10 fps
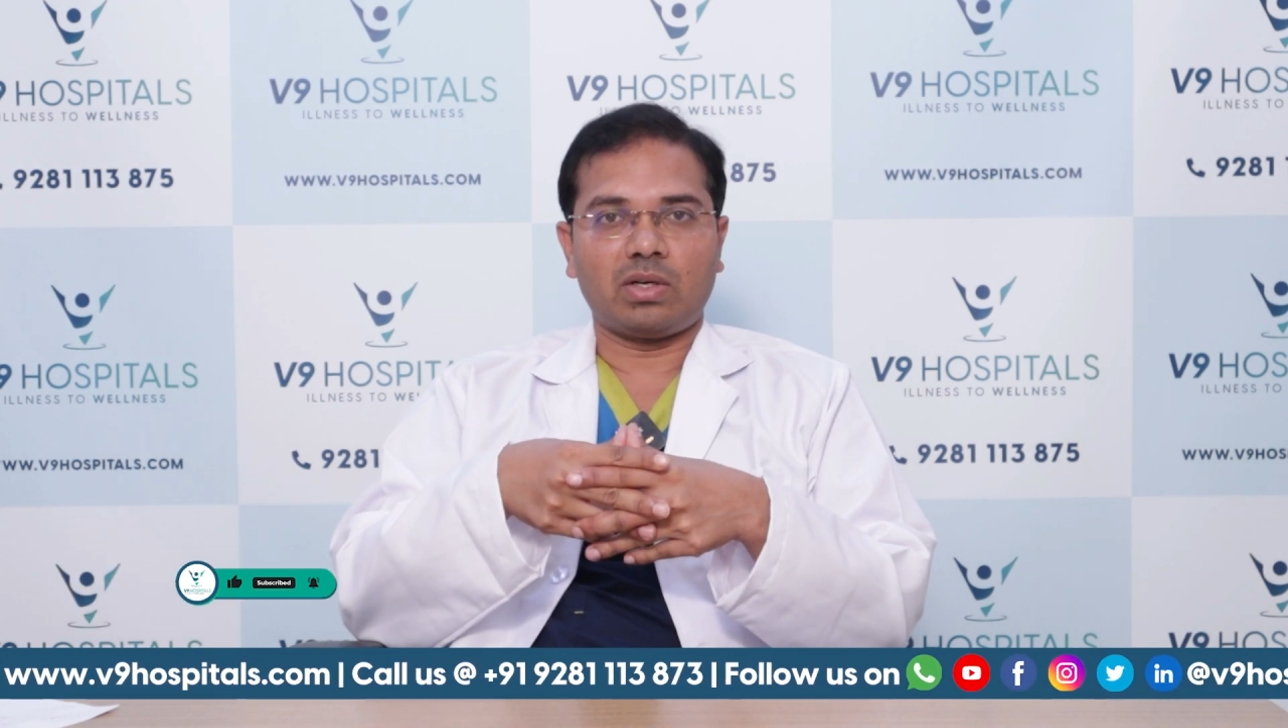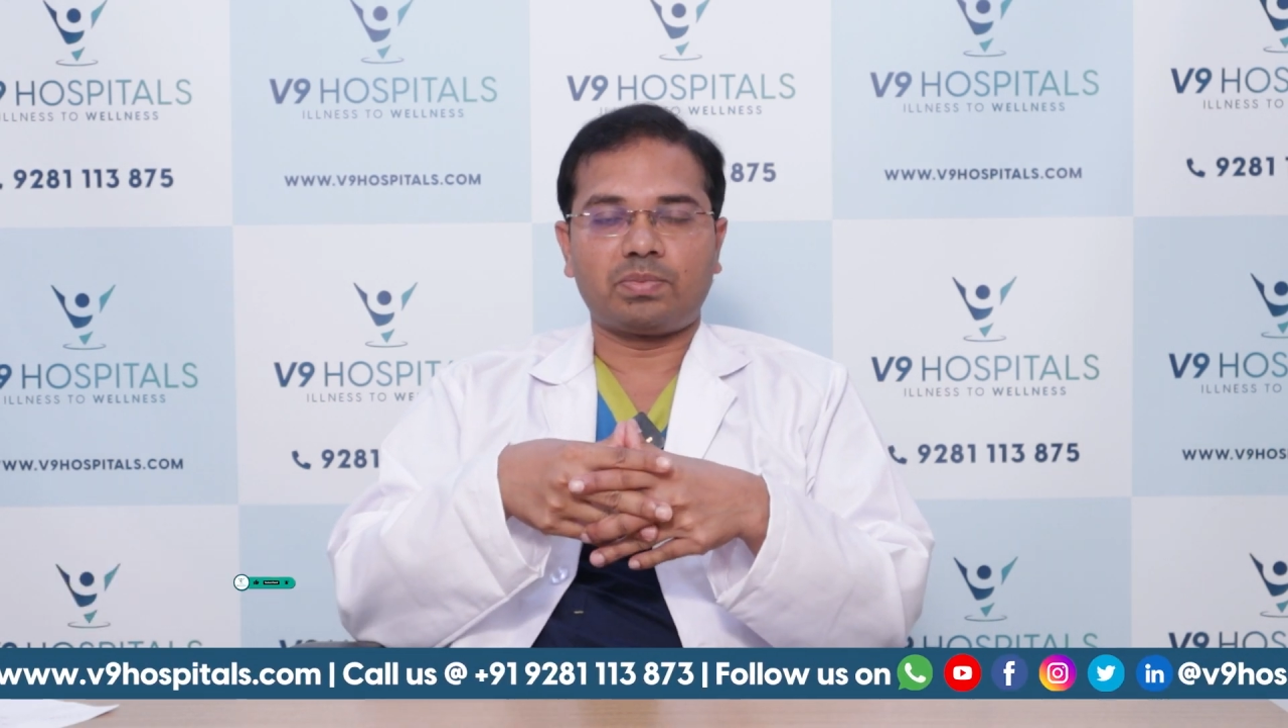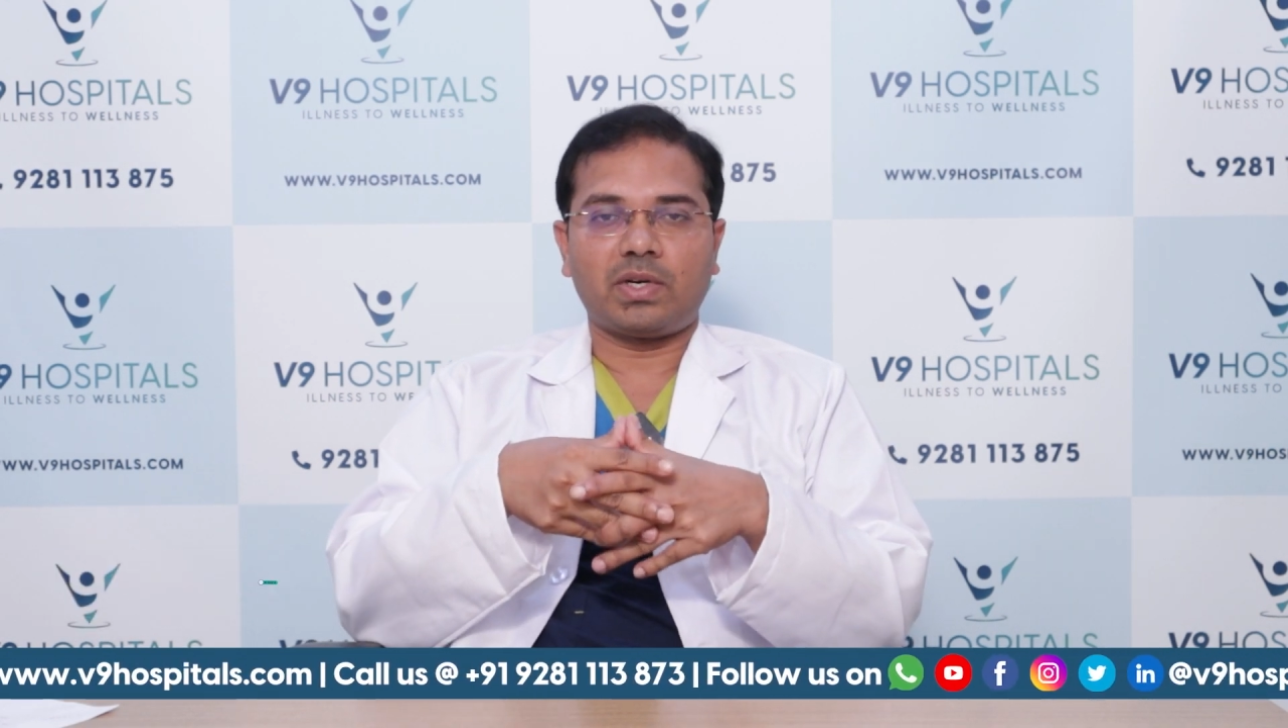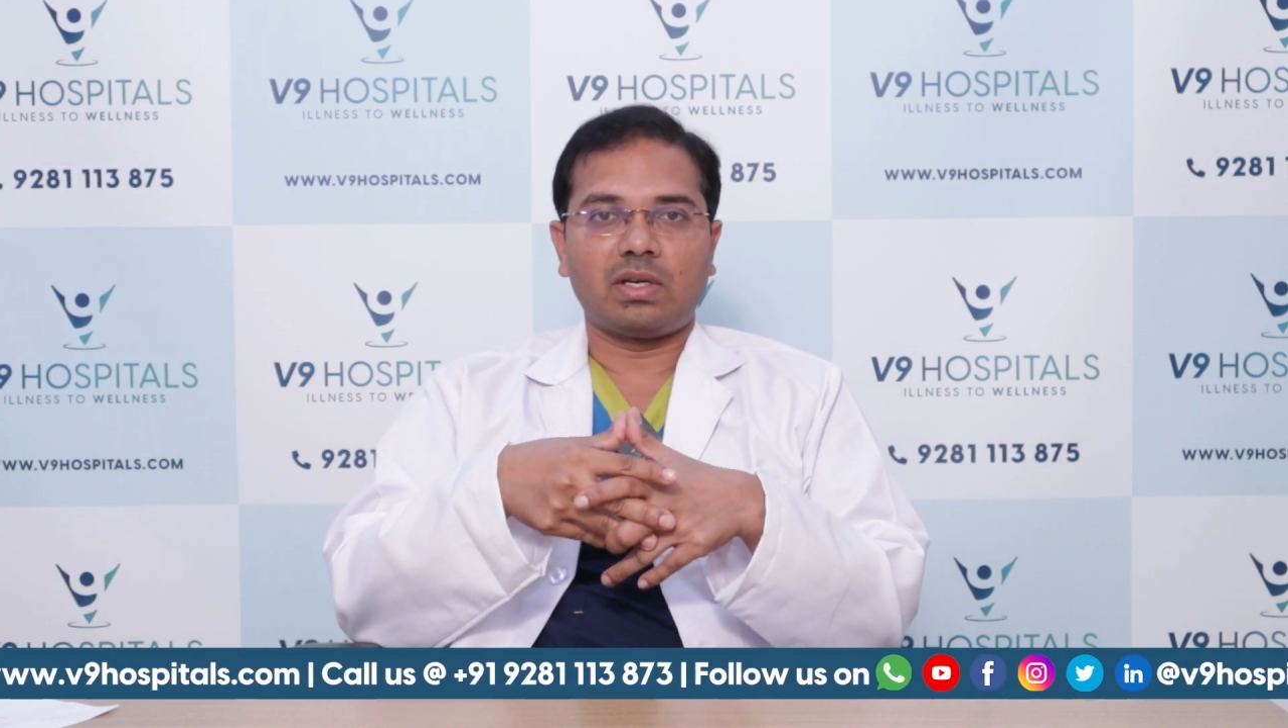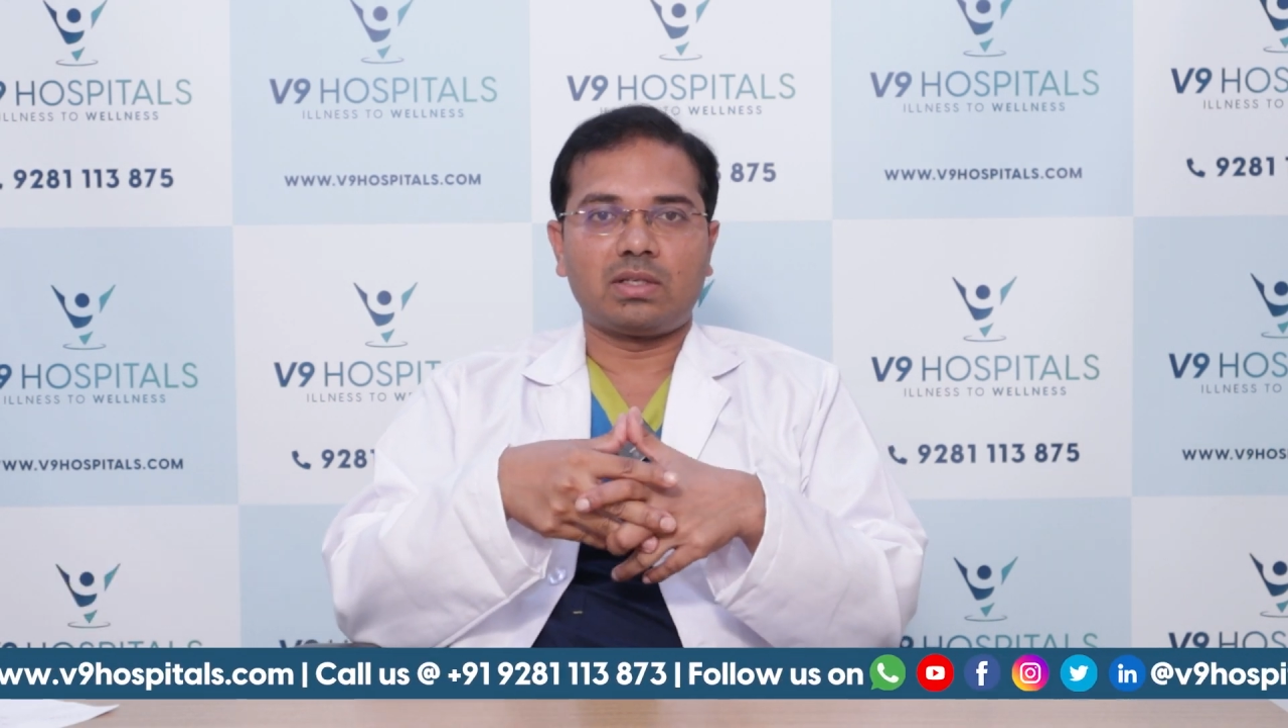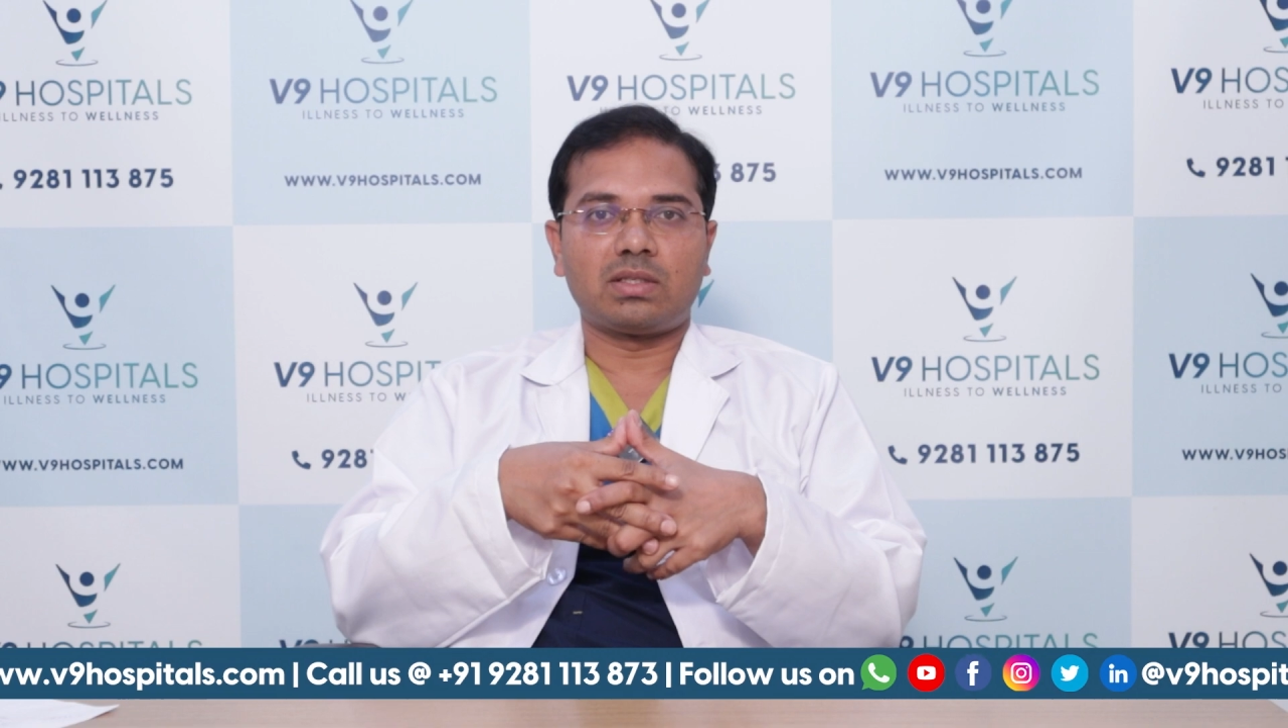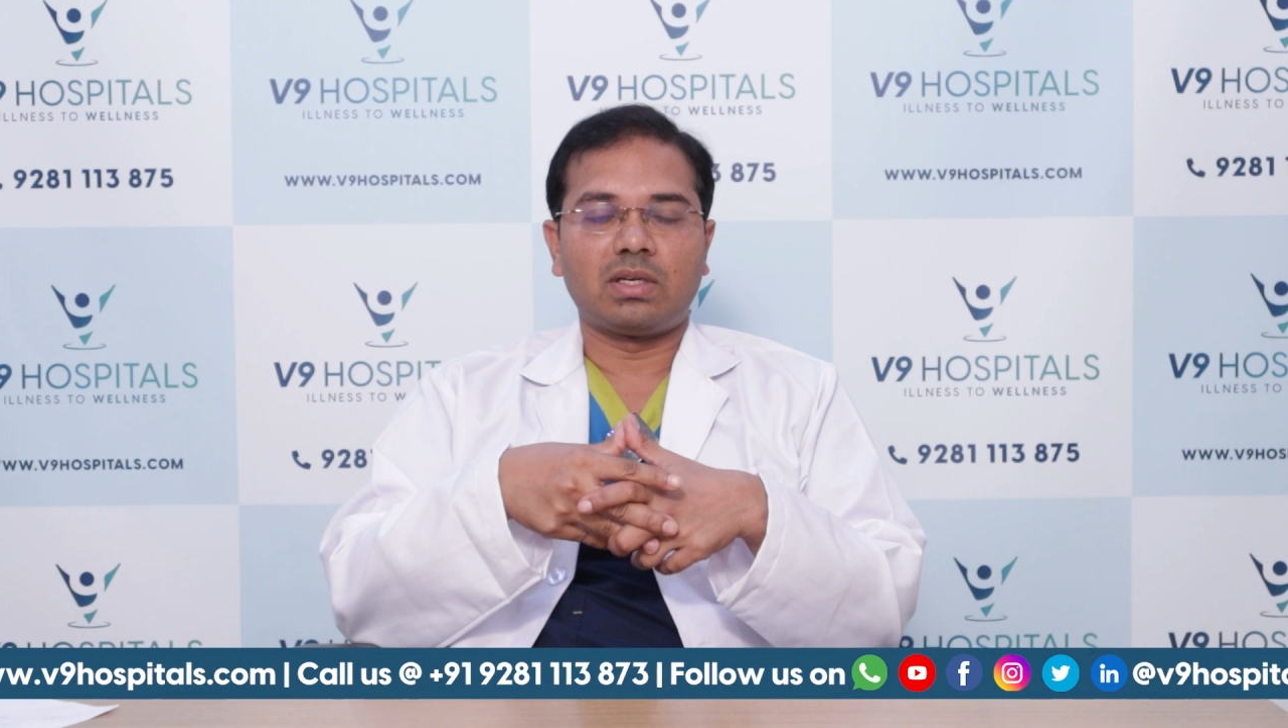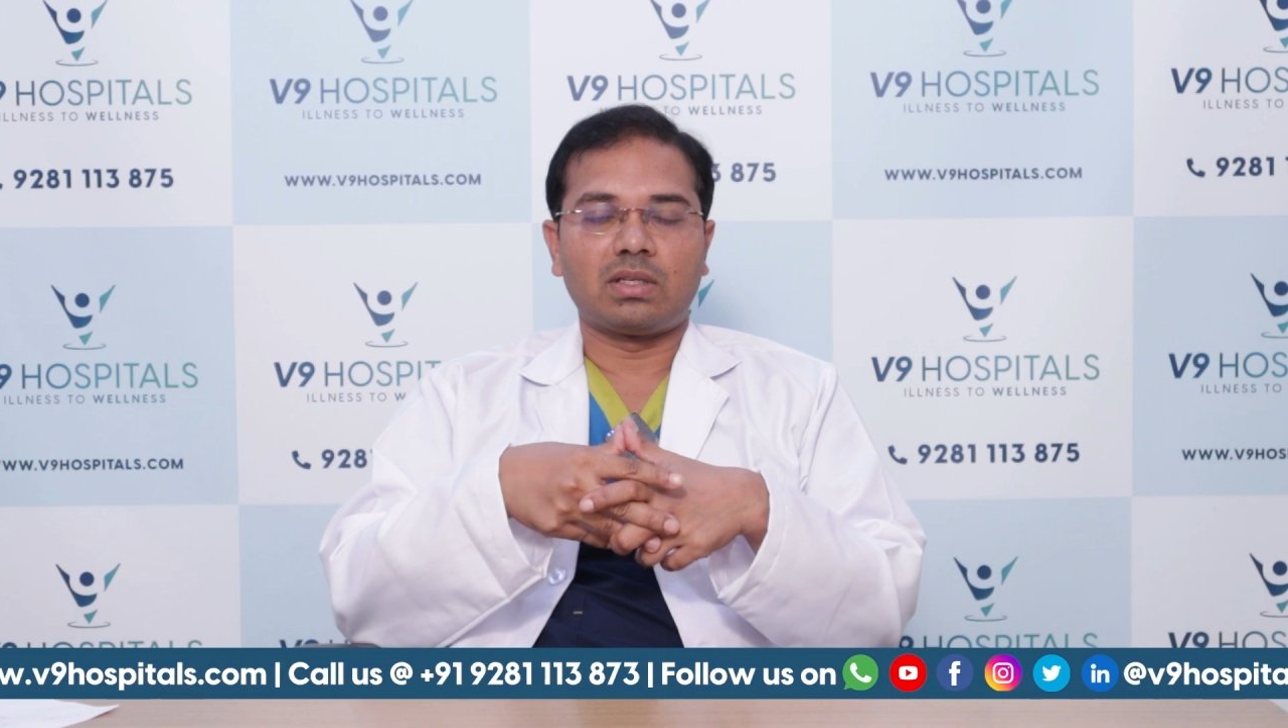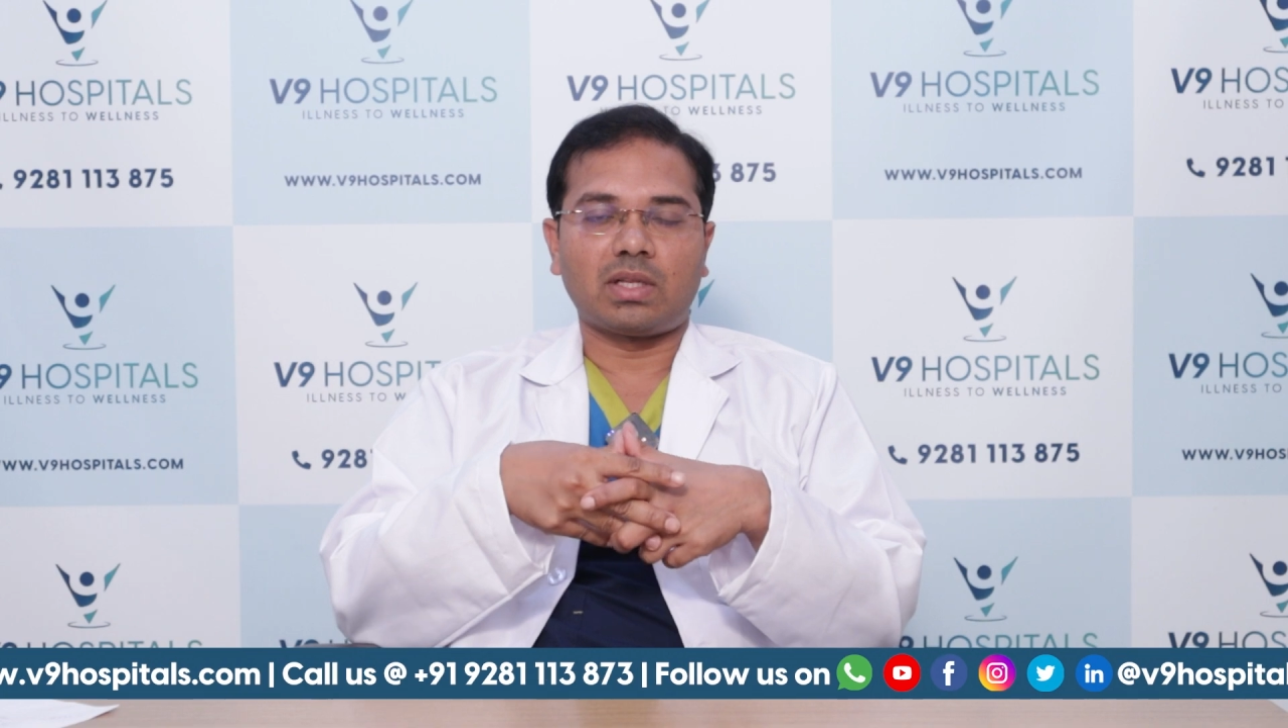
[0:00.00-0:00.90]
Hospitals.